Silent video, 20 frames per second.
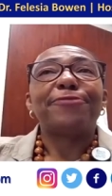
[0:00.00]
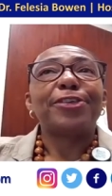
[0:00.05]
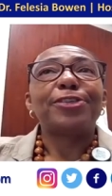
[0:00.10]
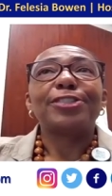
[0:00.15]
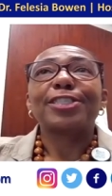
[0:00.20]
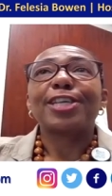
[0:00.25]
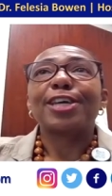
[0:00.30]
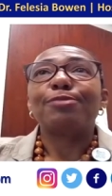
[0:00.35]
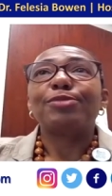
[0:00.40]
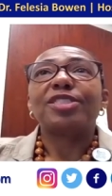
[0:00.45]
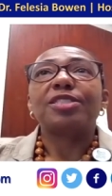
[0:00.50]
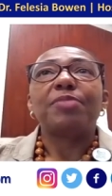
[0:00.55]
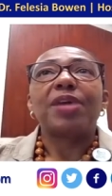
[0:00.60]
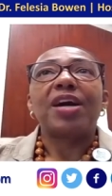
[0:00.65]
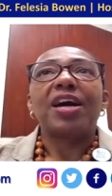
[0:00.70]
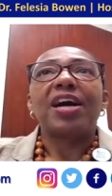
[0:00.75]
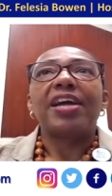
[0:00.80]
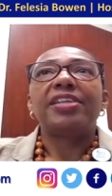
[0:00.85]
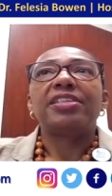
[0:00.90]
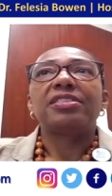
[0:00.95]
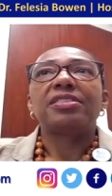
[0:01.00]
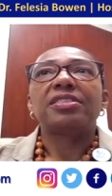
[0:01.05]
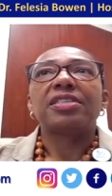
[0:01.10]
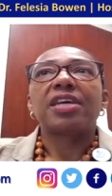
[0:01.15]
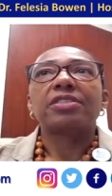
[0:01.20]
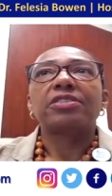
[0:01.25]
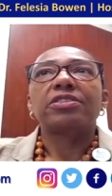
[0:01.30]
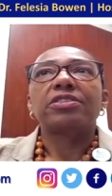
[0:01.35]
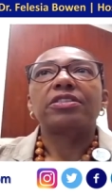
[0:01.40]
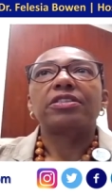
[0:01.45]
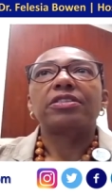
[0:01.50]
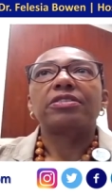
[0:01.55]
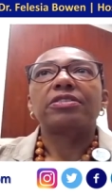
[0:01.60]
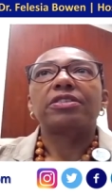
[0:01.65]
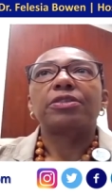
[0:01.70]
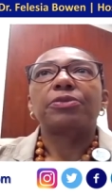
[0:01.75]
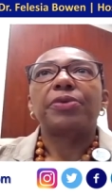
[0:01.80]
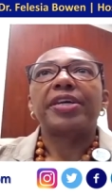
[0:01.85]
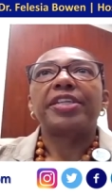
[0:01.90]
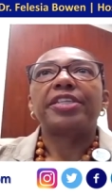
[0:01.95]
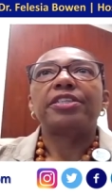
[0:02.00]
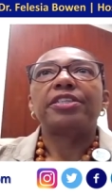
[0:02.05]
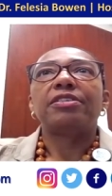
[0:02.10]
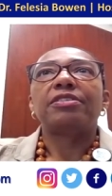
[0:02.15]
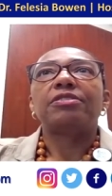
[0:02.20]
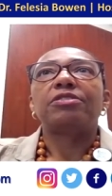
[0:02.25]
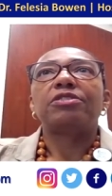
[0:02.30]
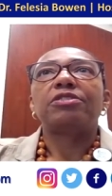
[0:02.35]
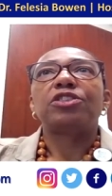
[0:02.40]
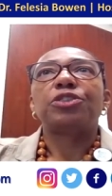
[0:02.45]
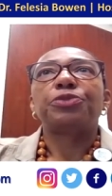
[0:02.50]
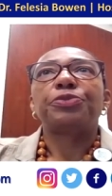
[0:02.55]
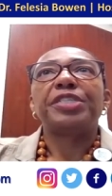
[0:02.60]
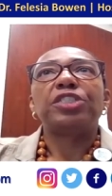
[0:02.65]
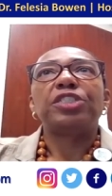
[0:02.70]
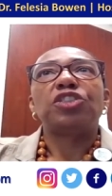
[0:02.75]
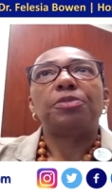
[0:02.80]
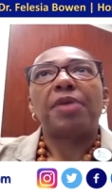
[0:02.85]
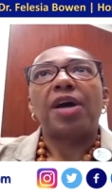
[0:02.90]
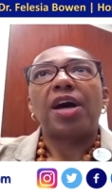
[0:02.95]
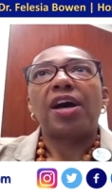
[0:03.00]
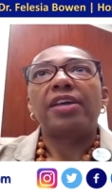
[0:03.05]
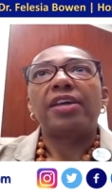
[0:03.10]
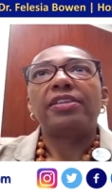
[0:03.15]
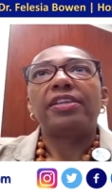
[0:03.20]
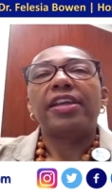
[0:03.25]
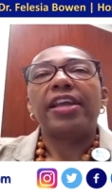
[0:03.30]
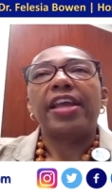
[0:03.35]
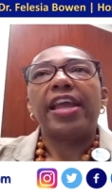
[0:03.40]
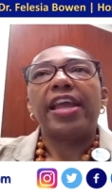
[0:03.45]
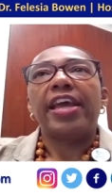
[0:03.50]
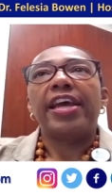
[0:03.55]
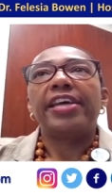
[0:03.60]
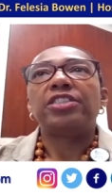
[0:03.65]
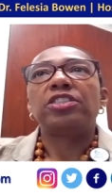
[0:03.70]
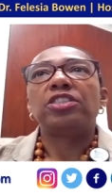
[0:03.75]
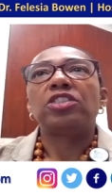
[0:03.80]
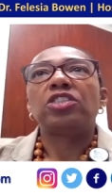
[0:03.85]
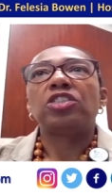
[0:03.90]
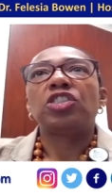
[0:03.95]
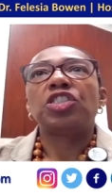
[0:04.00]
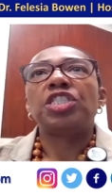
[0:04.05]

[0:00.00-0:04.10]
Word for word: first comes to mind is Dr. Loretta Sweet Jemmott. And